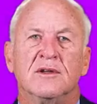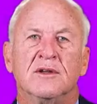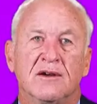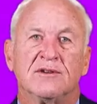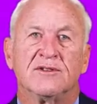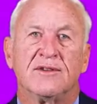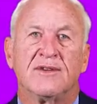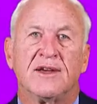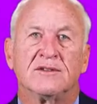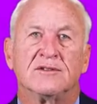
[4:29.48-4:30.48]
Or as
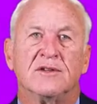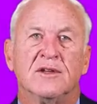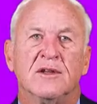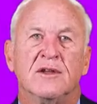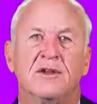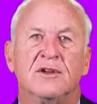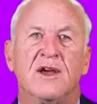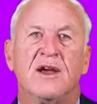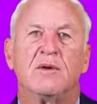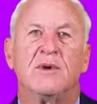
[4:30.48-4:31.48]
FX, the
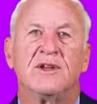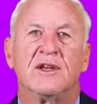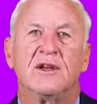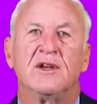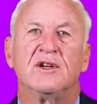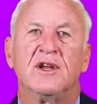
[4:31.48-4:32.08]
channel where technology,